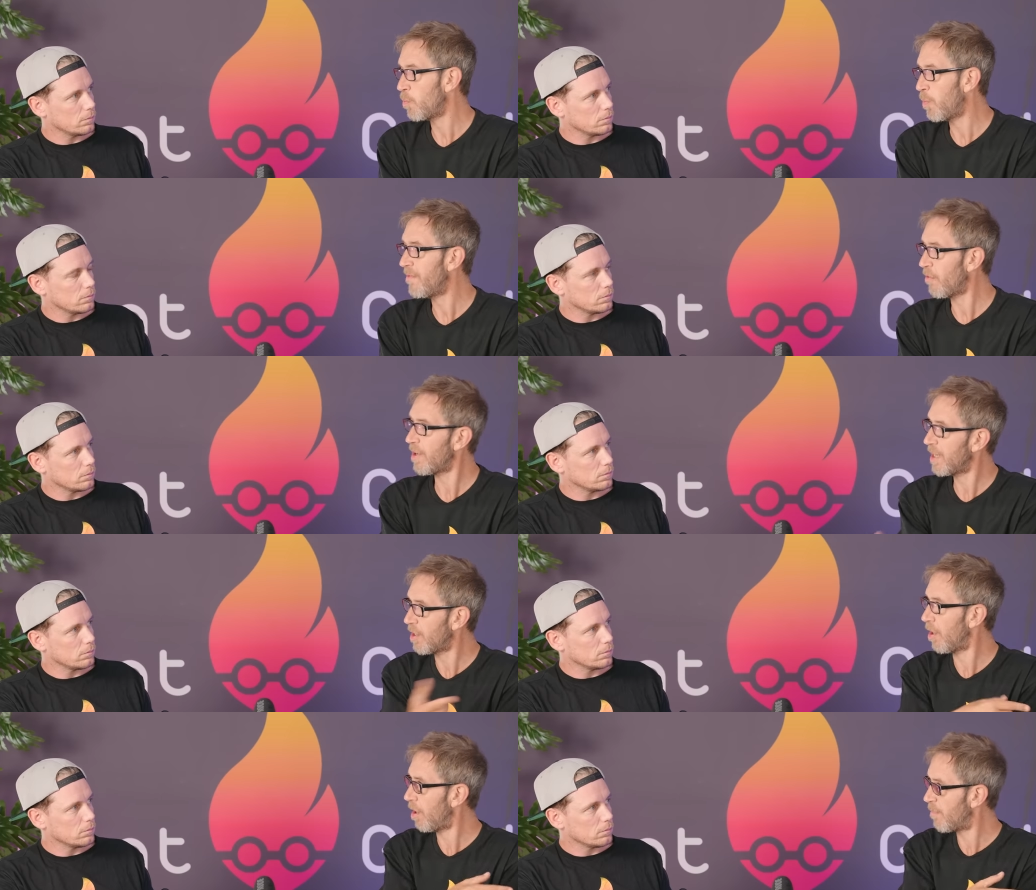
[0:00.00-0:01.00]
Speaker 1: we've already
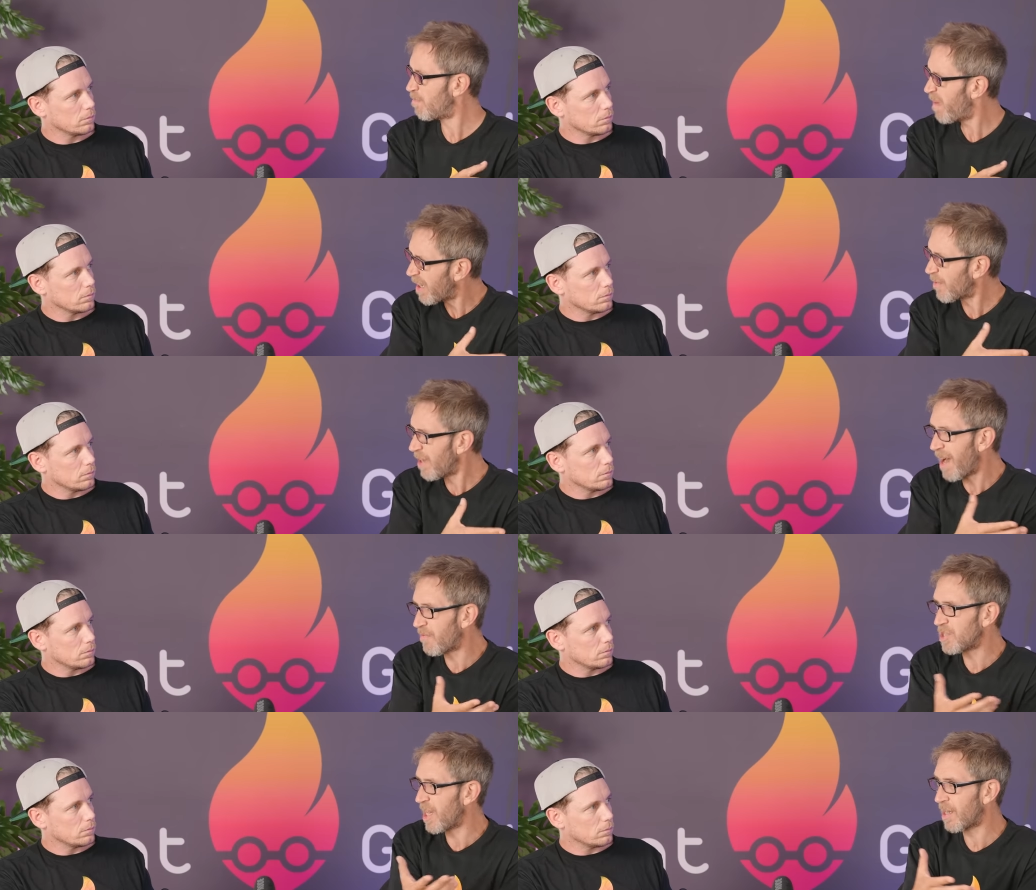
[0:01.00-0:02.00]
got a bigger than
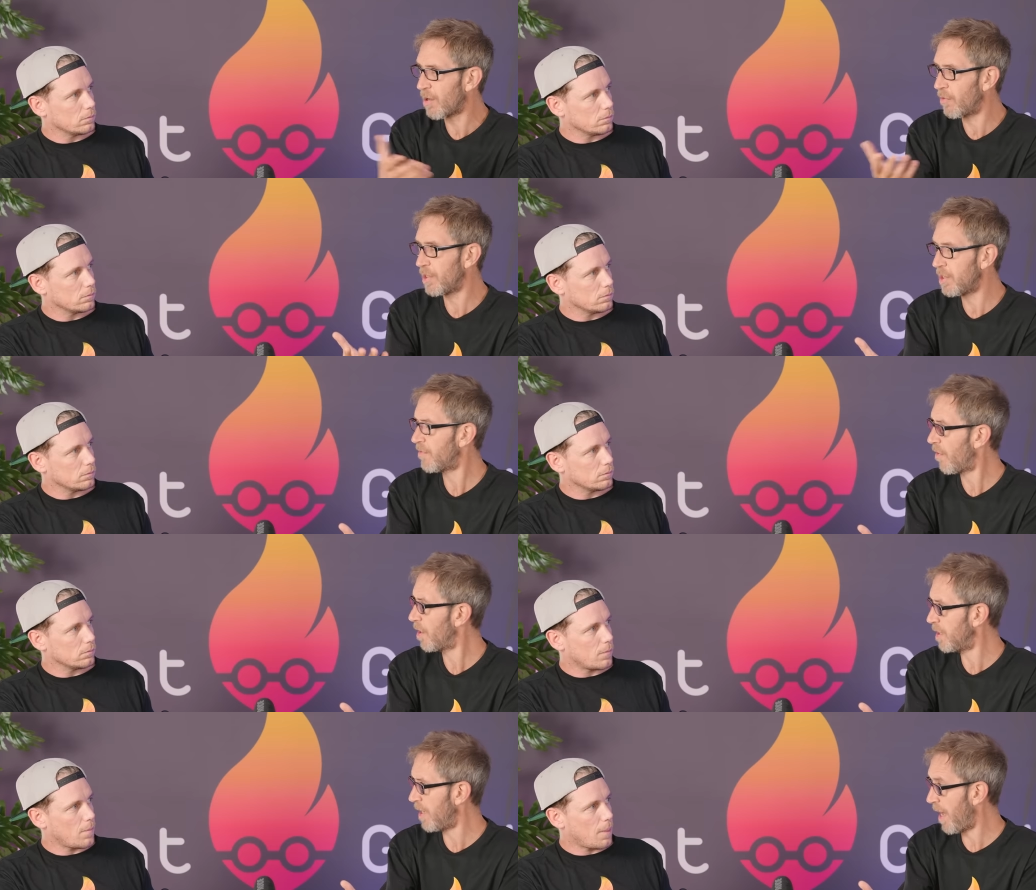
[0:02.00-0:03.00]
average aircon that you'd
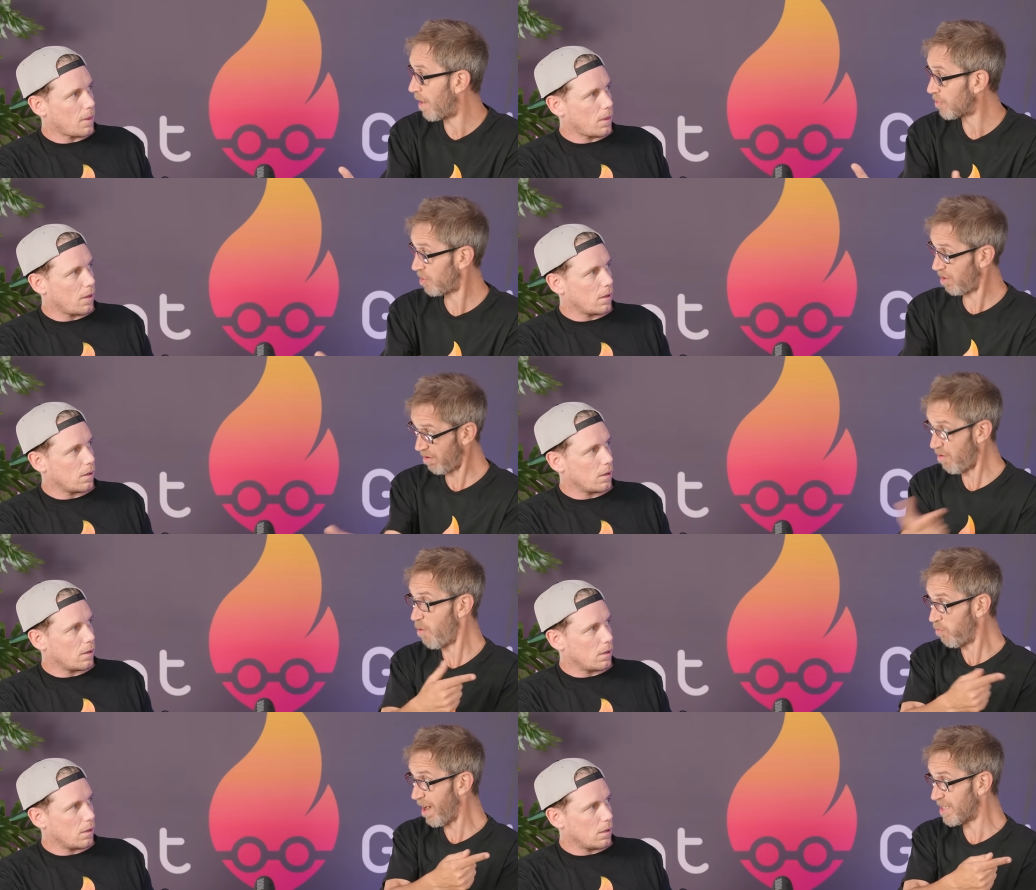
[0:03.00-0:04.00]
find in the house
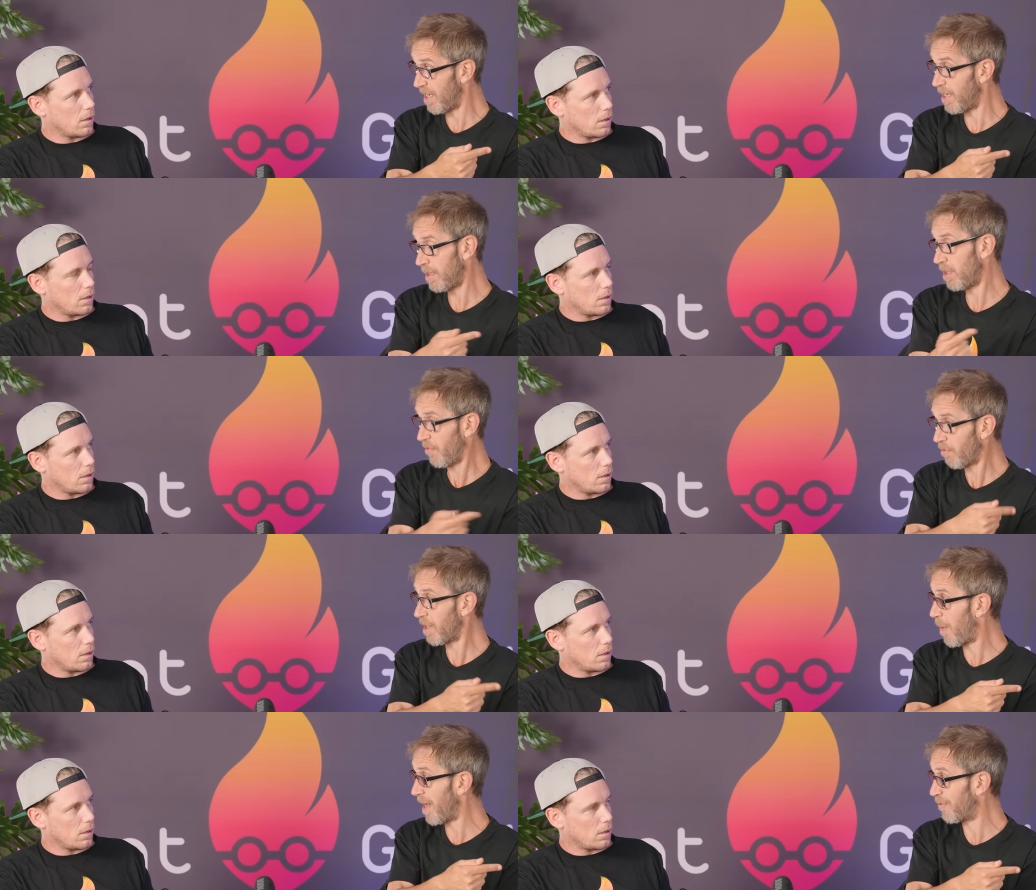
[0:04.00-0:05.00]
already. You've already
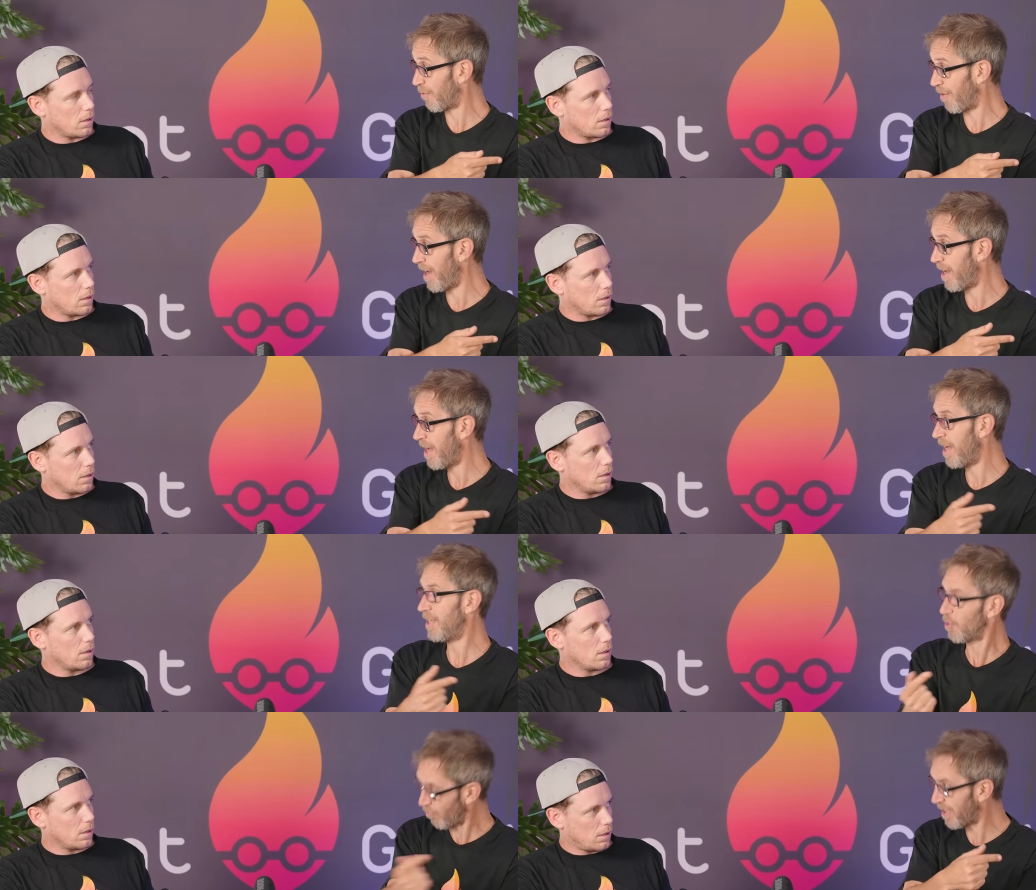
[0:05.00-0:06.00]
paid for it
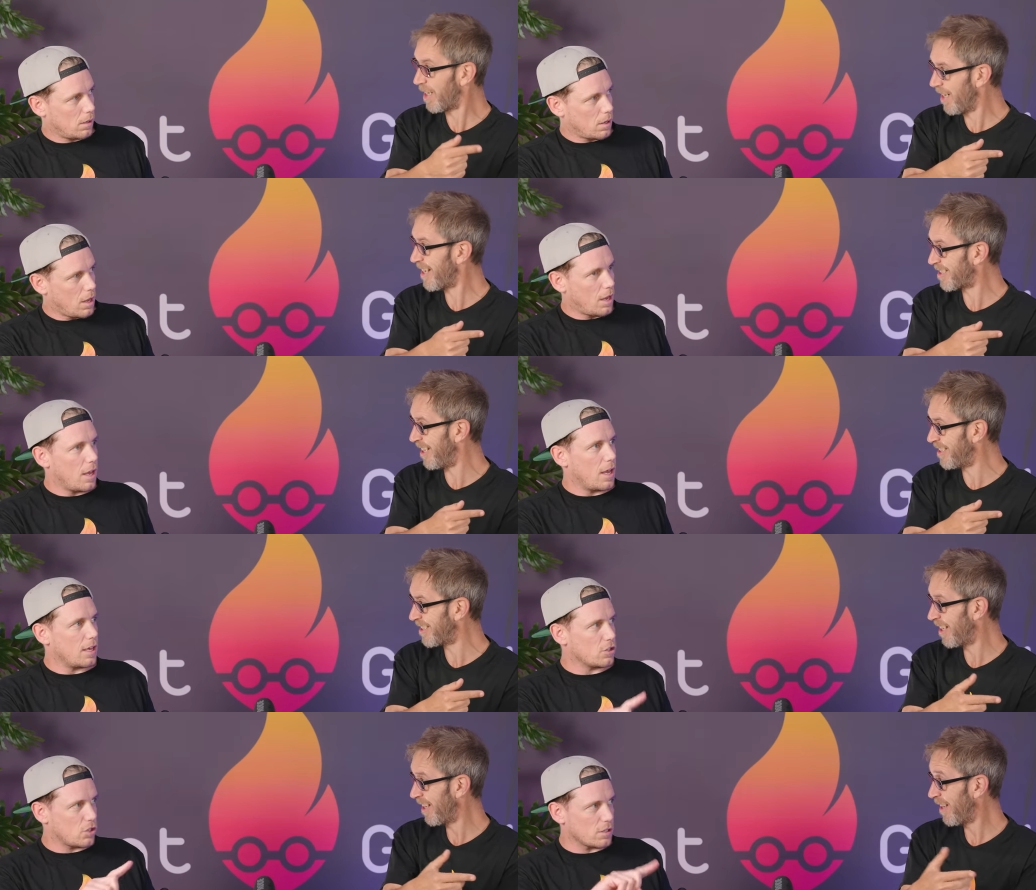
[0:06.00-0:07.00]
it's already connected.
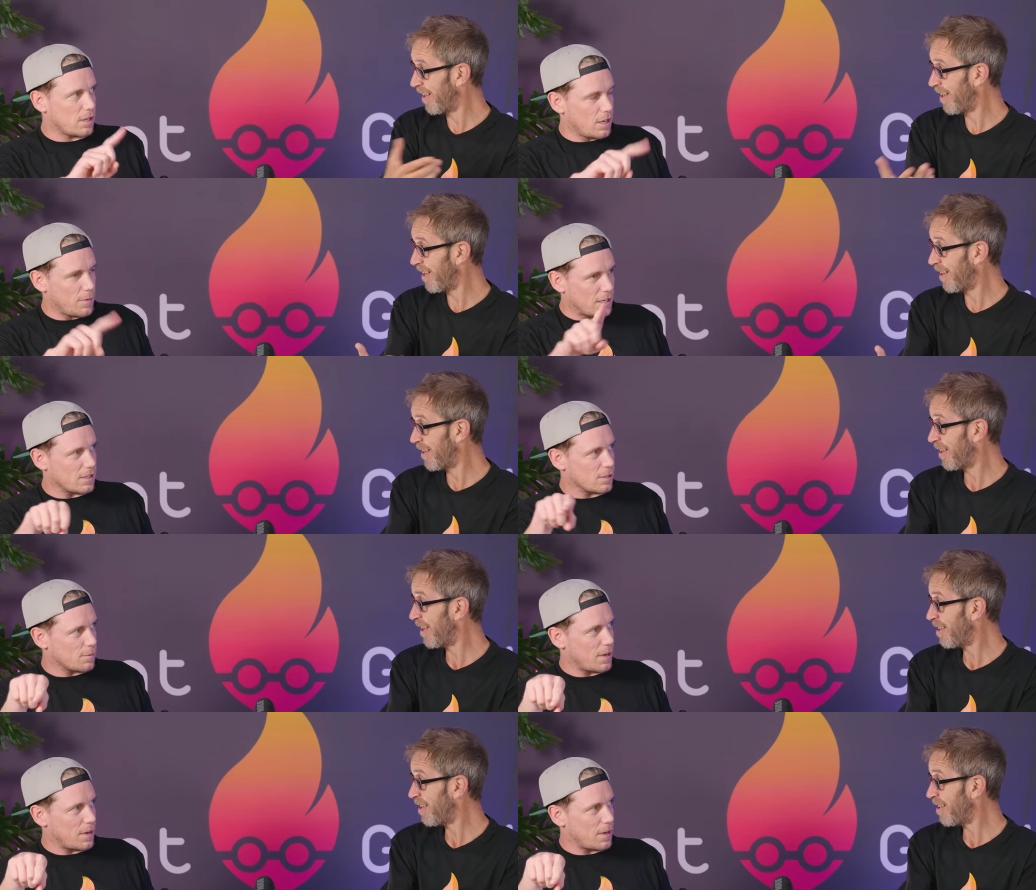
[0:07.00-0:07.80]
It's just the emitters